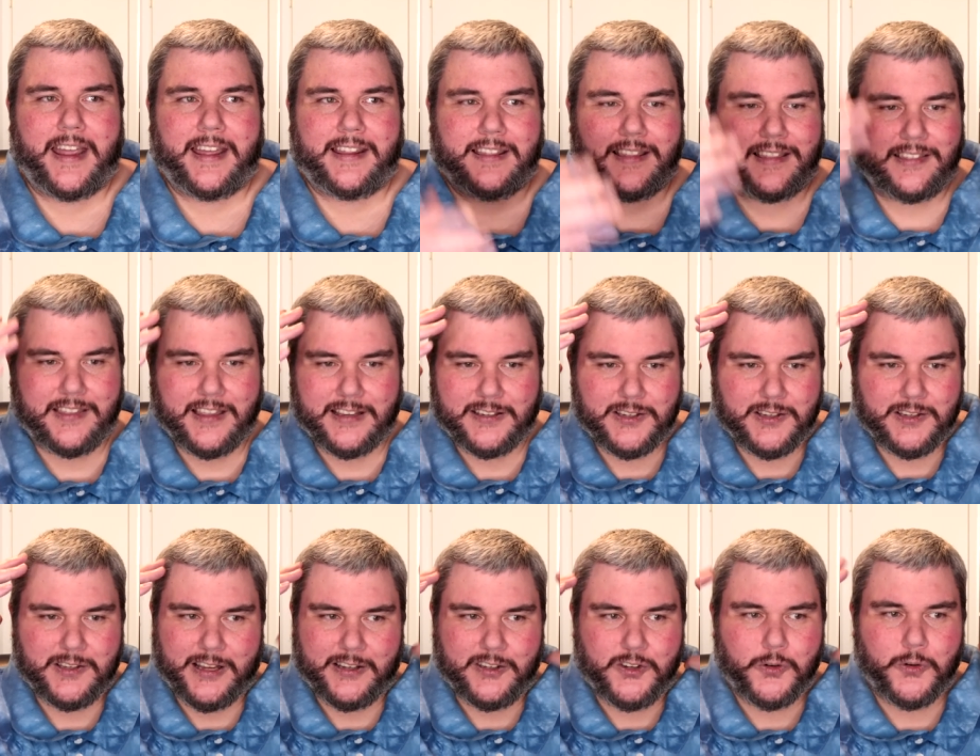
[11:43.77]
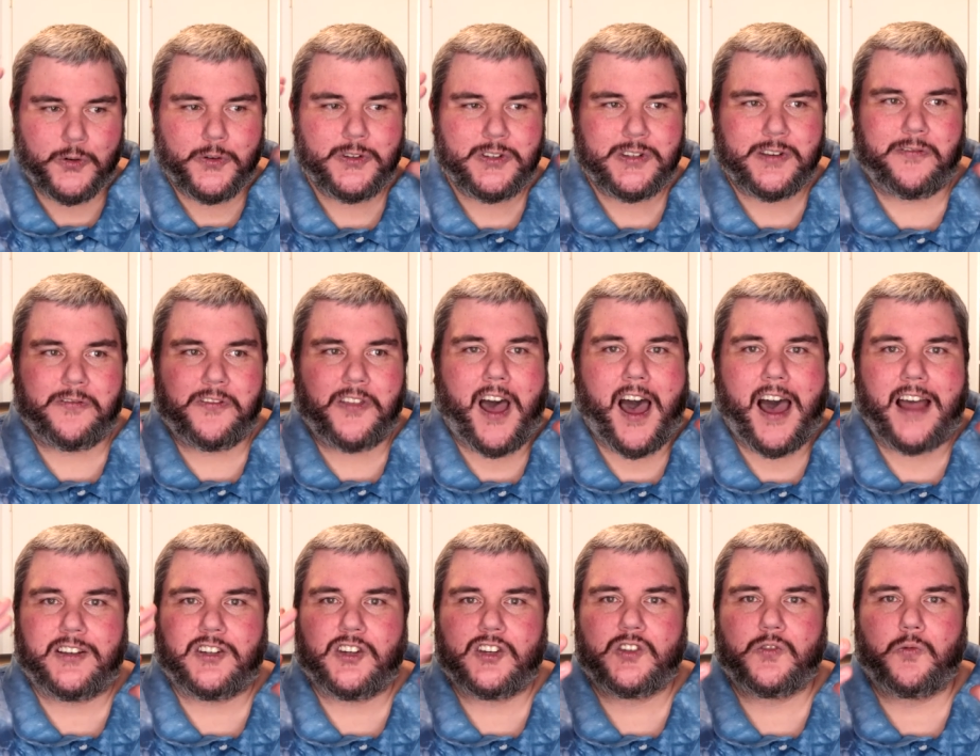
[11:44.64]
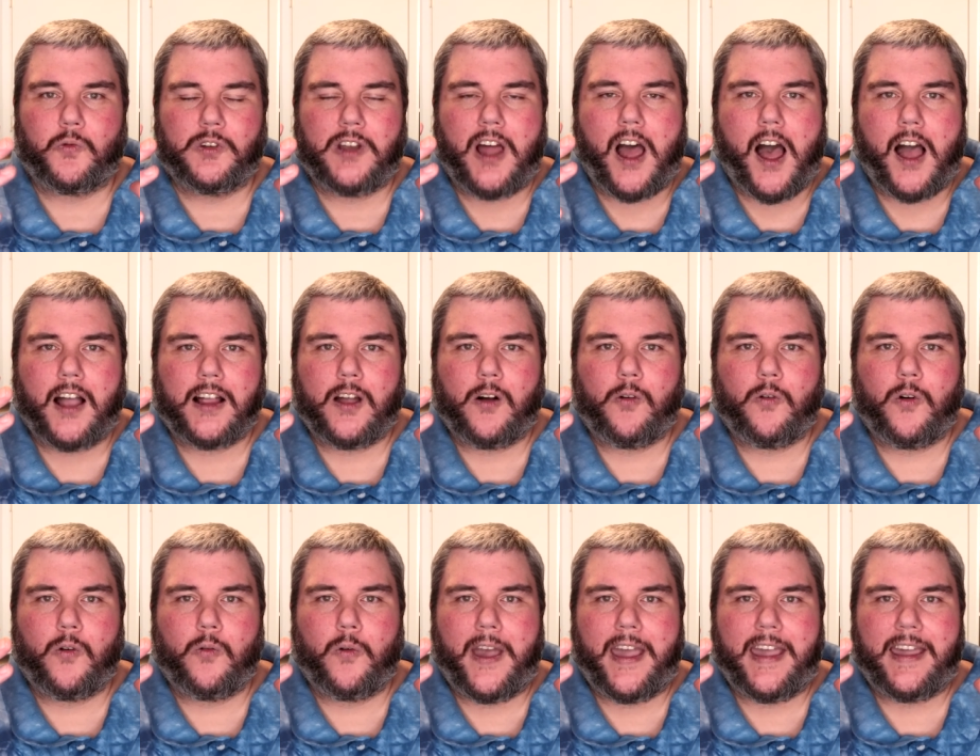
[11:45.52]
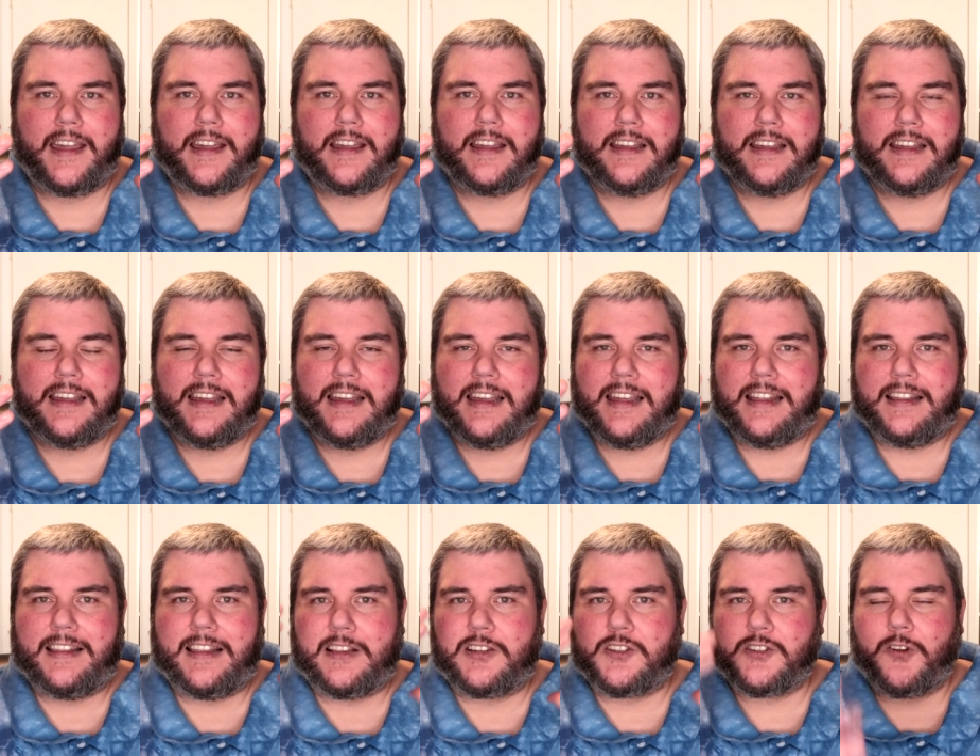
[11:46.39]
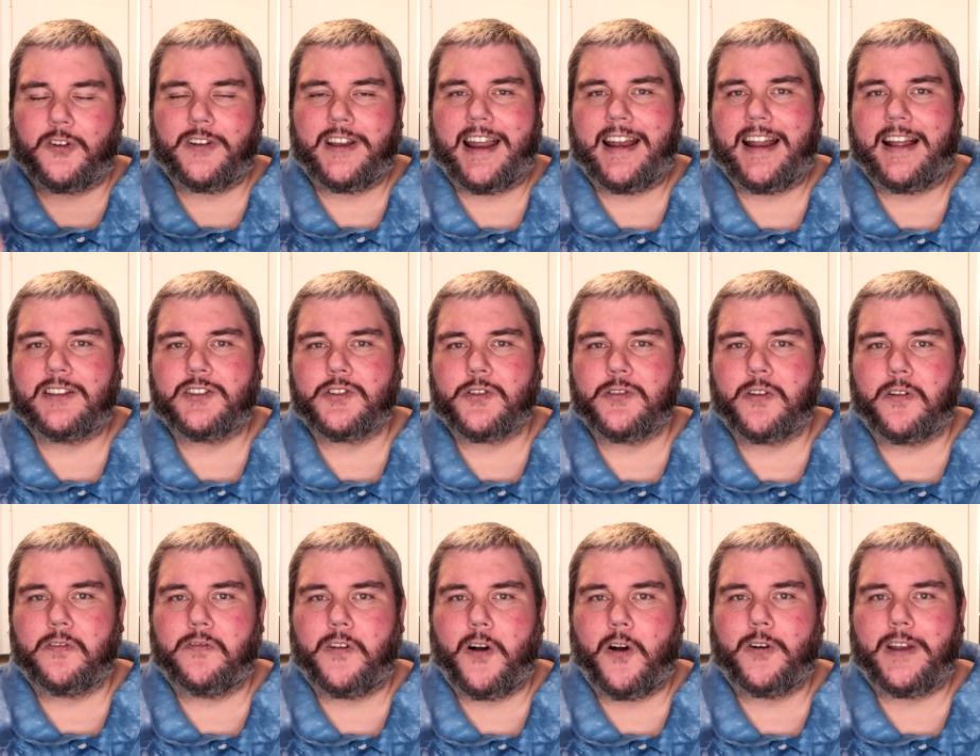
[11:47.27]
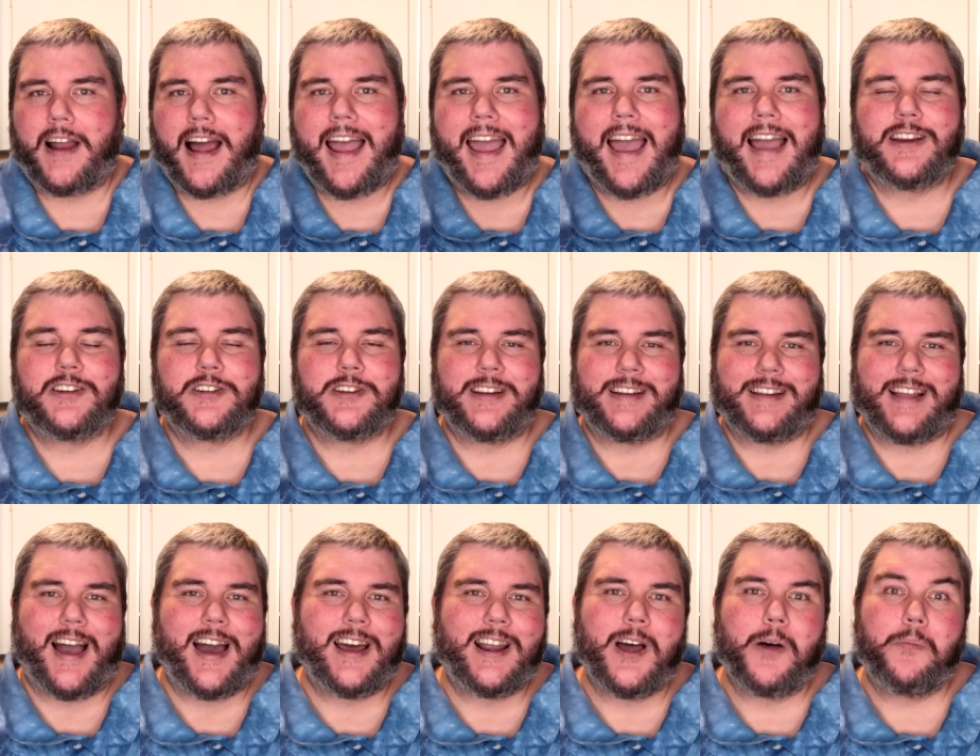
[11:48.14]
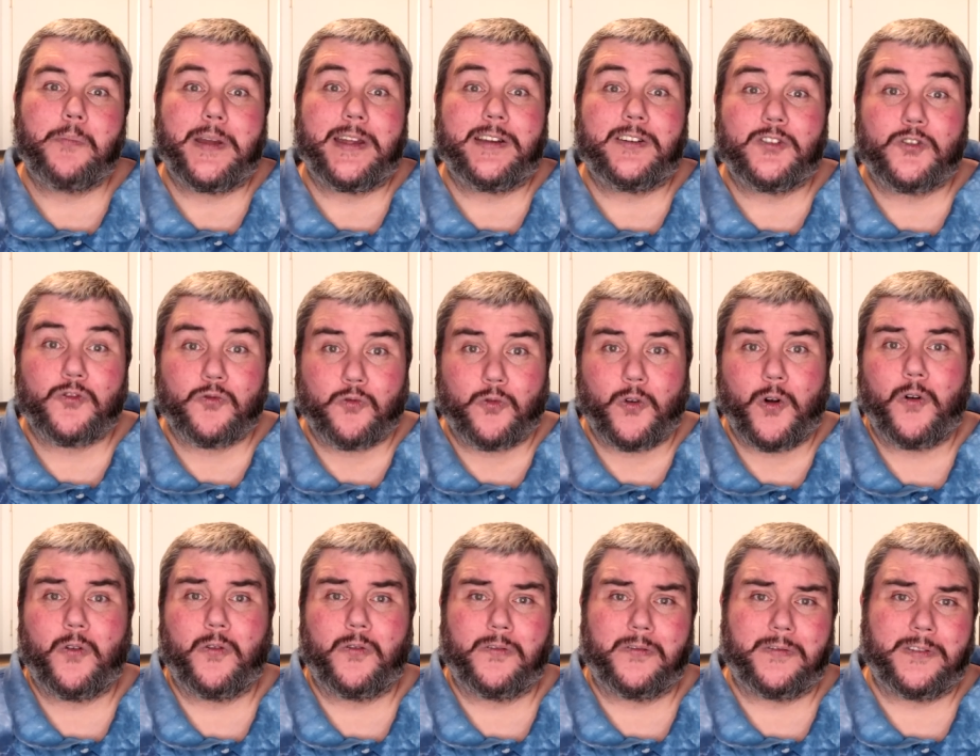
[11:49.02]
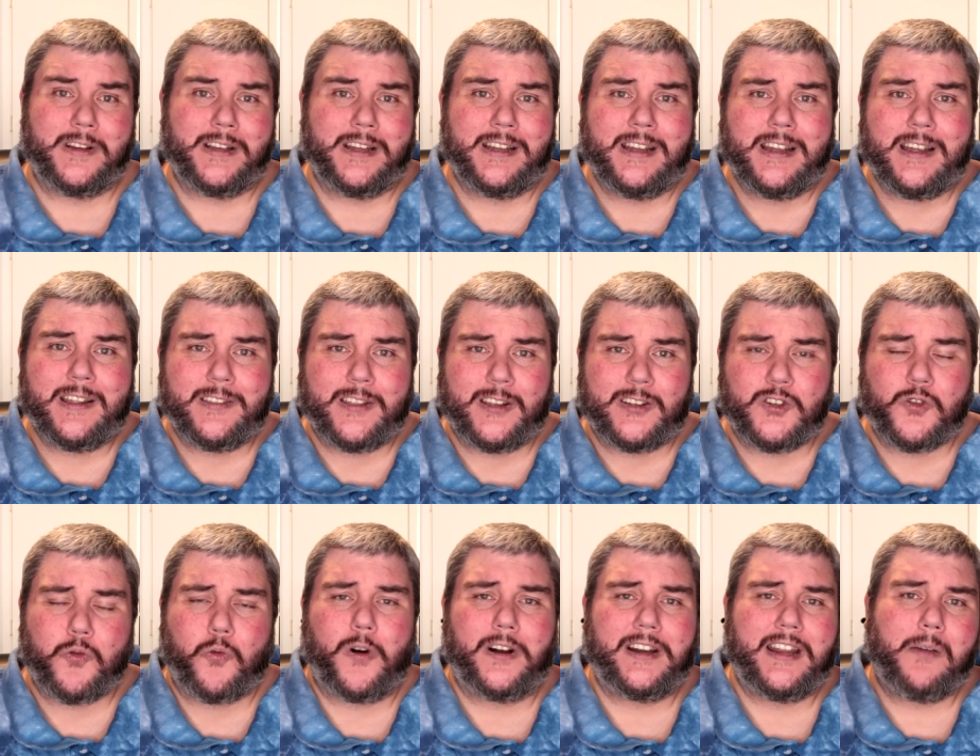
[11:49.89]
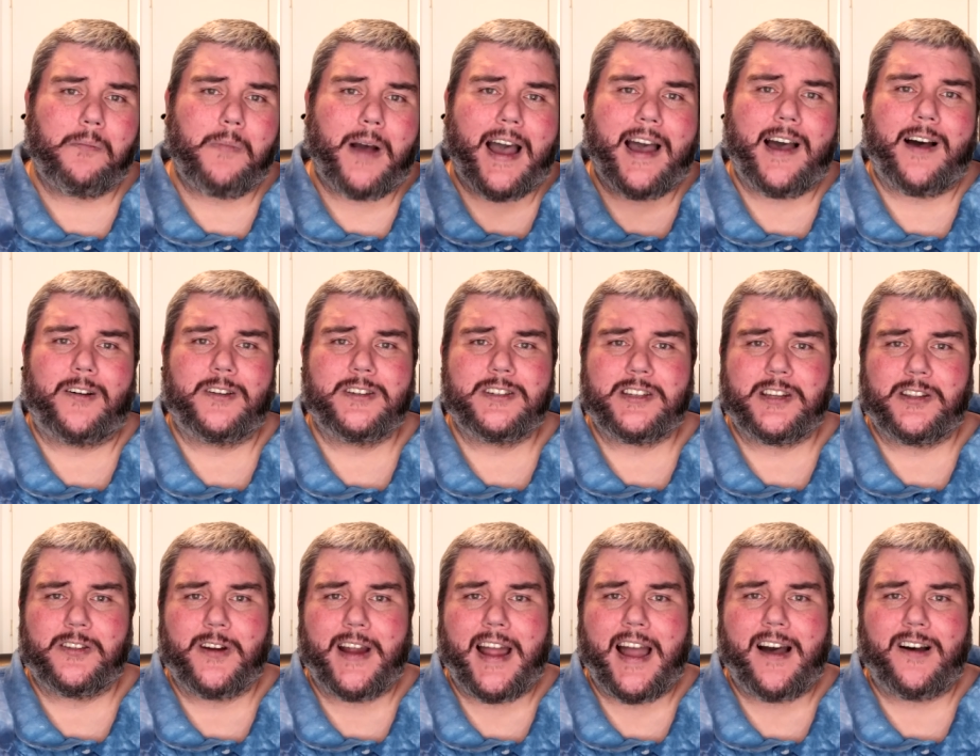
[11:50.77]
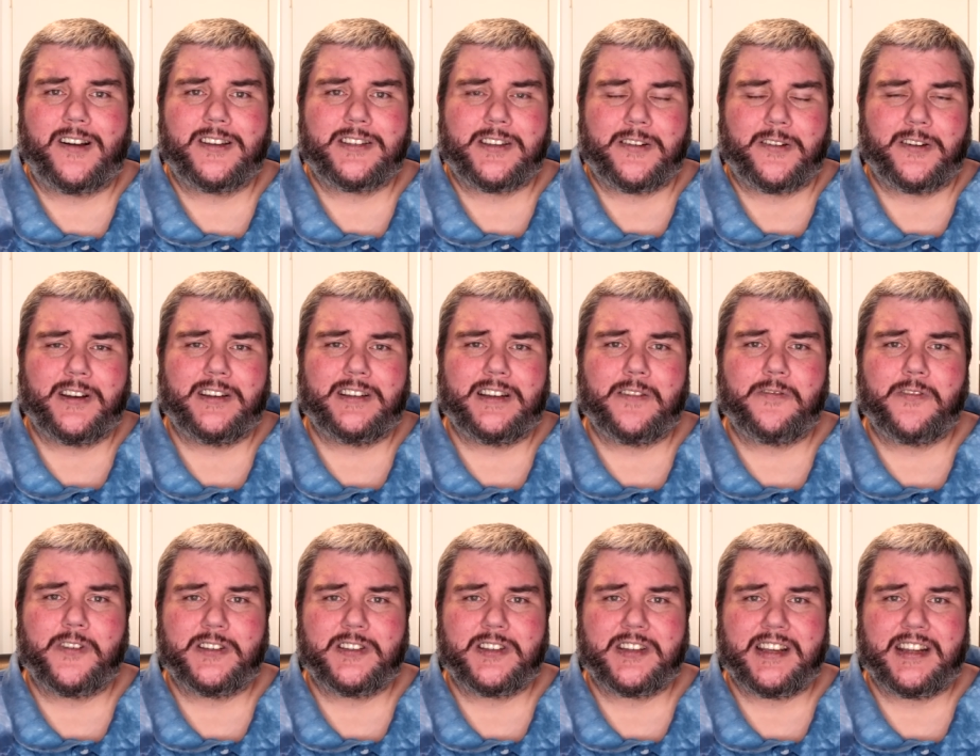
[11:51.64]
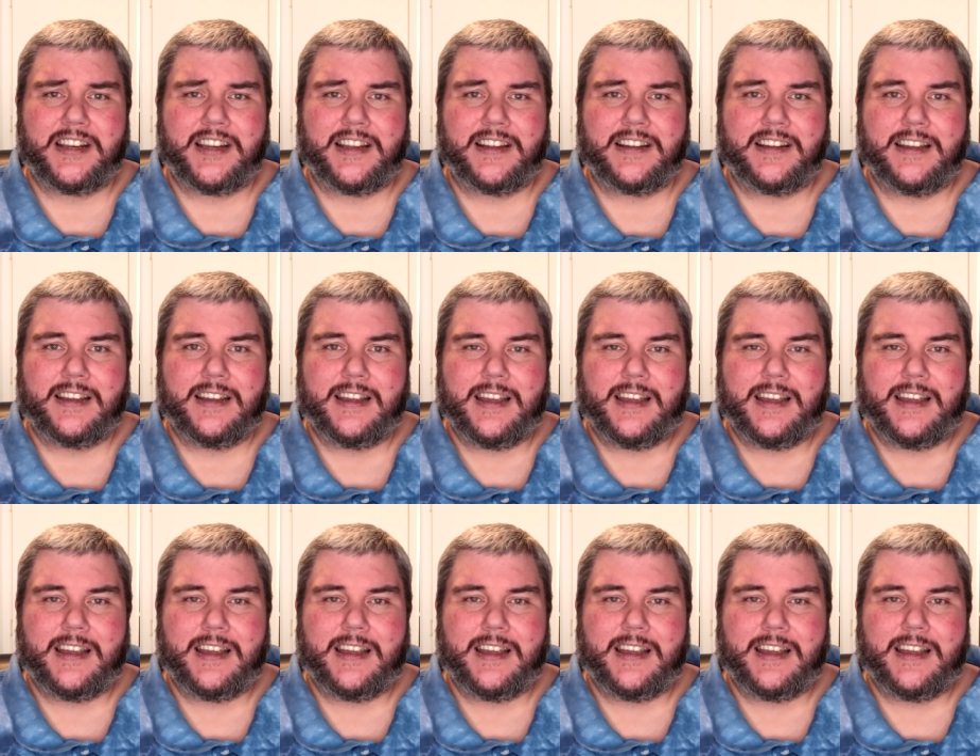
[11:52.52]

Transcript: And this intrusive thought just will not go away and they still not answering their phone, I actually got up and drove the 20 miles to their house. They're in a different city